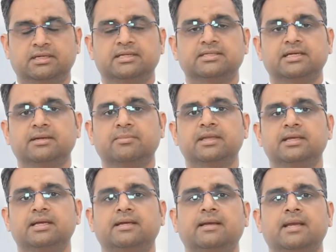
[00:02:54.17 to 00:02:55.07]
gets
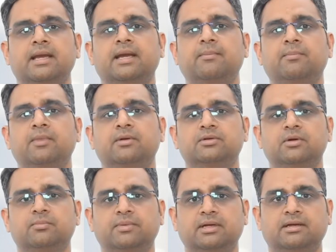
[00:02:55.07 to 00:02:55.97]
admitted, and
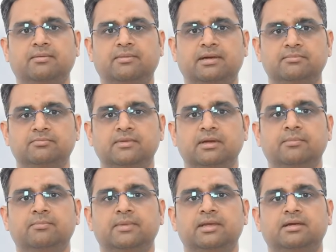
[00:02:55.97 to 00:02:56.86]
post-operatively for
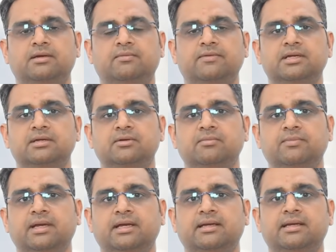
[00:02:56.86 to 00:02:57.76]
a period of 3 to
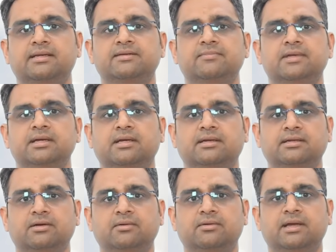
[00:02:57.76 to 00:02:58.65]
5 days we
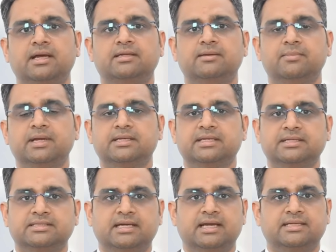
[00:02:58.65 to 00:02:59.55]
continue the
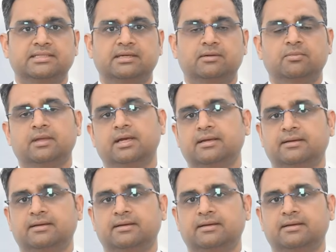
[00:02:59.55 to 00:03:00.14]
antibiotics as required.